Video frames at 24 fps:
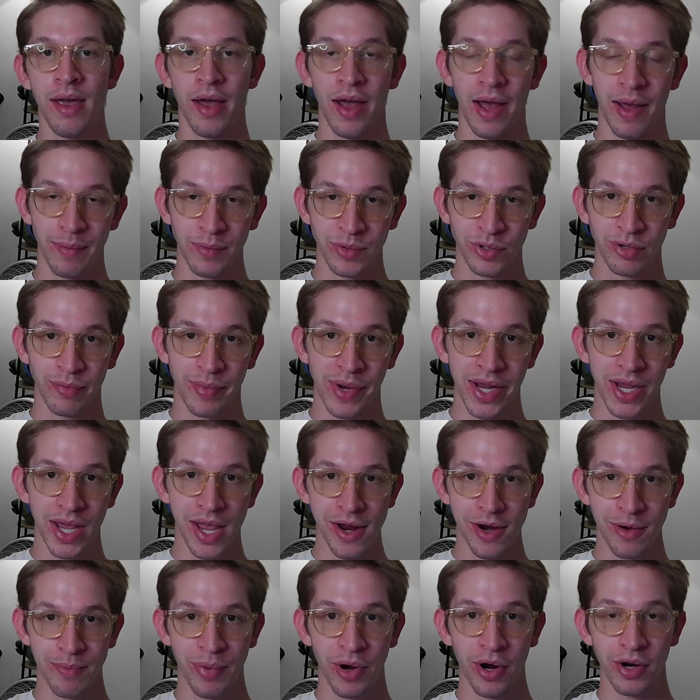So my
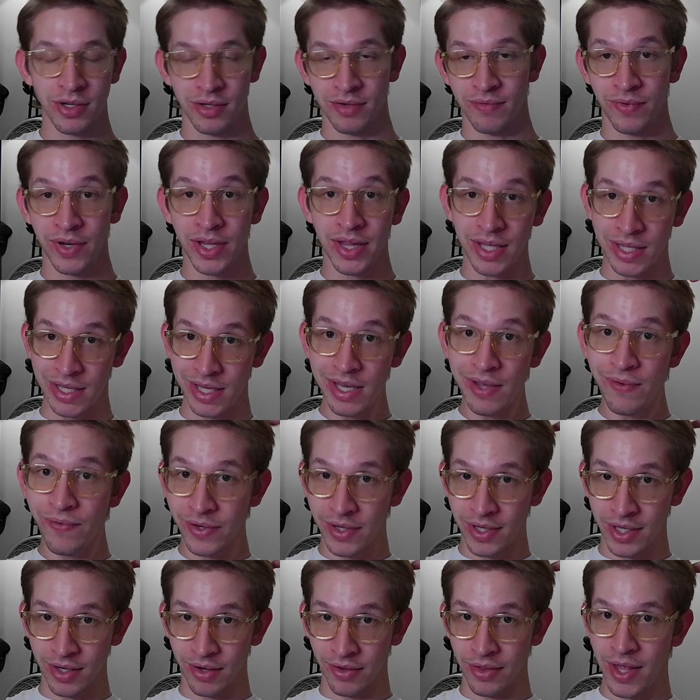hair parts really
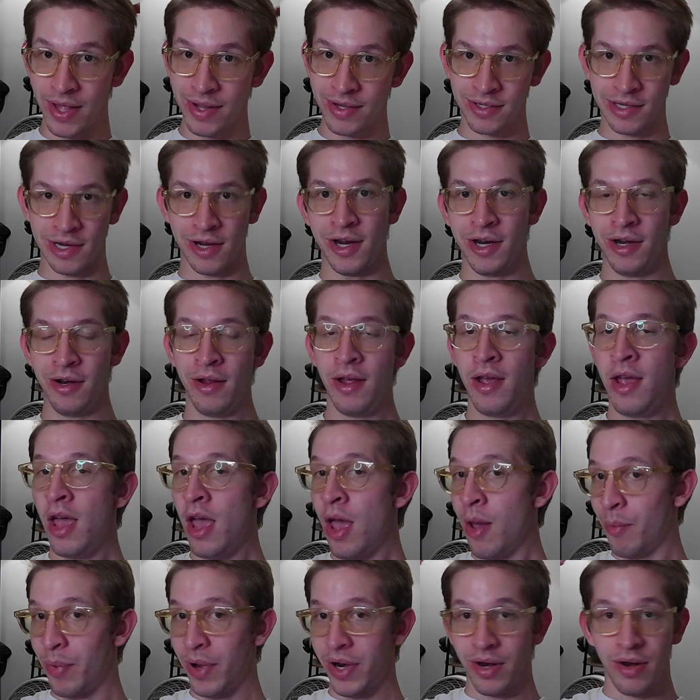evenly on that side,
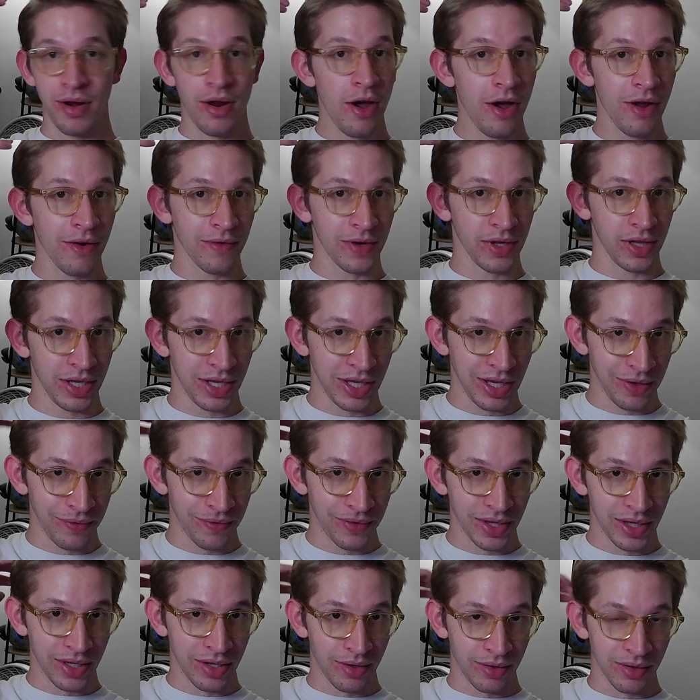but not really
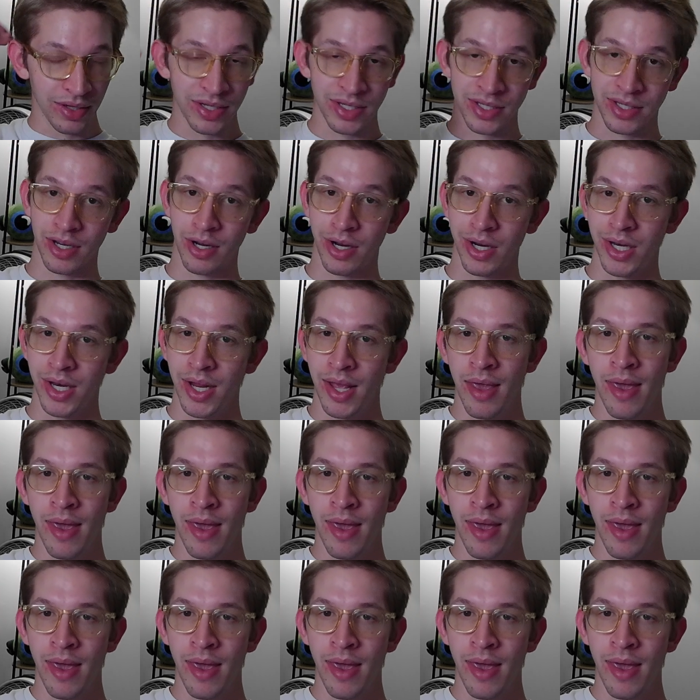evenly on this side.